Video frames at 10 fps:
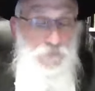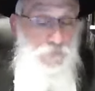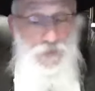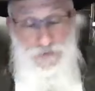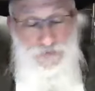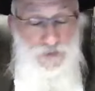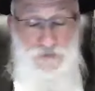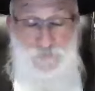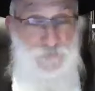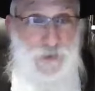Why did
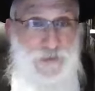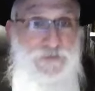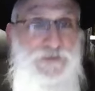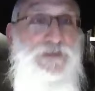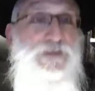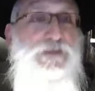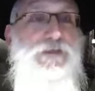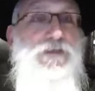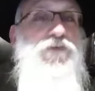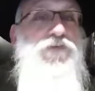the
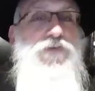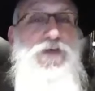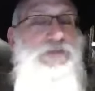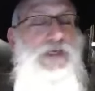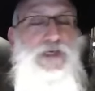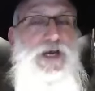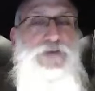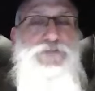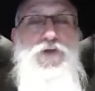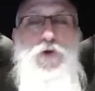tzvardeya
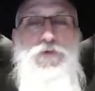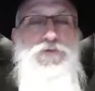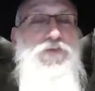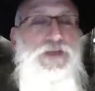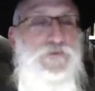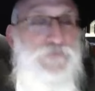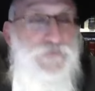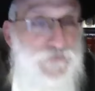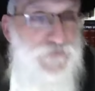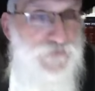have to go into the
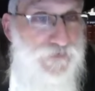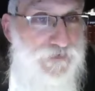ovens?